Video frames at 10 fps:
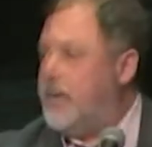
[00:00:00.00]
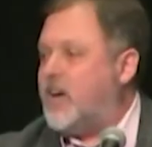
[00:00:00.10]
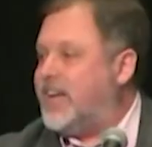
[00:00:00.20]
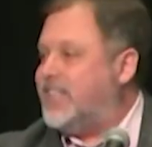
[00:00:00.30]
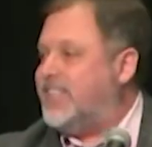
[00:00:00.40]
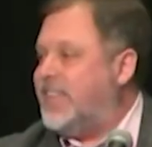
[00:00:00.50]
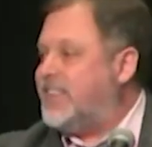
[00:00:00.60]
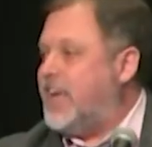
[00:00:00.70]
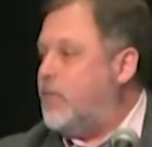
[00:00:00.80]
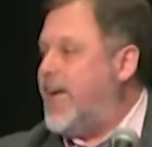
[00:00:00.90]
Americans
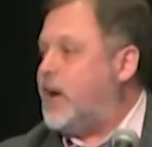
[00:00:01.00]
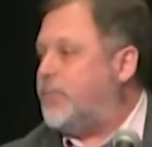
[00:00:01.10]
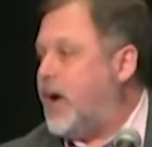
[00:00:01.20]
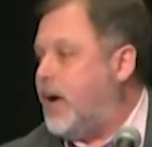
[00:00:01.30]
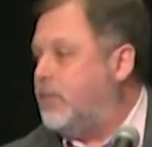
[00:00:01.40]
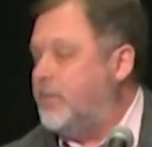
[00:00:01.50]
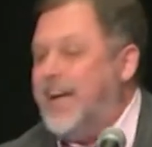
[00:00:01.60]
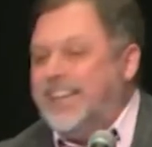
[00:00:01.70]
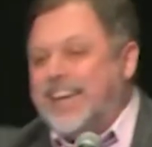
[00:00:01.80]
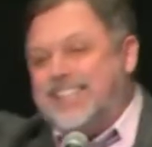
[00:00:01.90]
didn't think we had a problem.
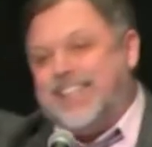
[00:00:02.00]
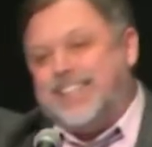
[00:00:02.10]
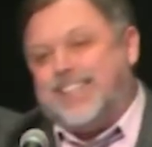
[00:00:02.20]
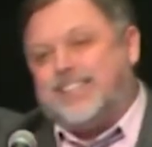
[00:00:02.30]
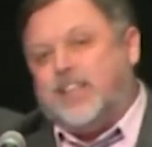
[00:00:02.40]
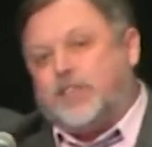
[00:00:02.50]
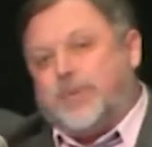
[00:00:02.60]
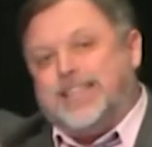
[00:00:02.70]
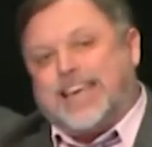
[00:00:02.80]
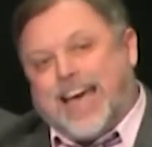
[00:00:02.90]

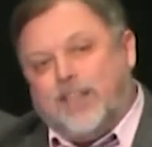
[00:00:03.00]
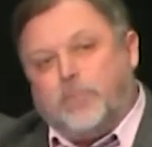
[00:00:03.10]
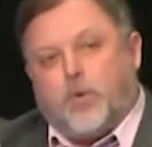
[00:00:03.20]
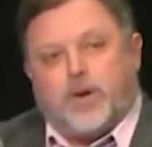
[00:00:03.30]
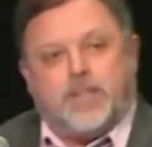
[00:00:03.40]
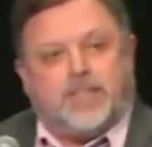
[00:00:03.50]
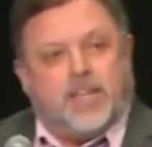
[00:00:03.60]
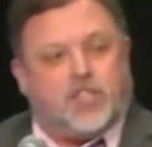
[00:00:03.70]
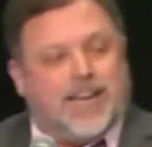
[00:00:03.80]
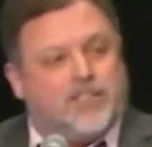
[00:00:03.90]
1963, the Gallup
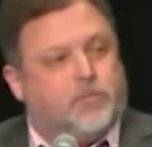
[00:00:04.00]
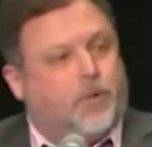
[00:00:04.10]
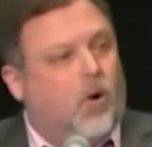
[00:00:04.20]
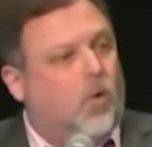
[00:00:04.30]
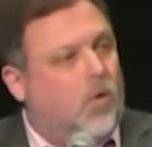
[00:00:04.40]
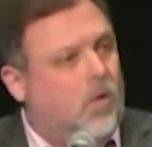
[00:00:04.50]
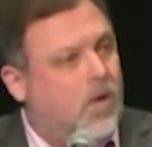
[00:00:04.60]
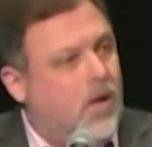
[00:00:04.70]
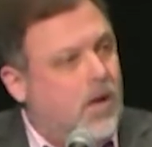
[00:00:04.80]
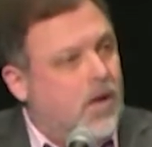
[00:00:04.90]
organization has a poll,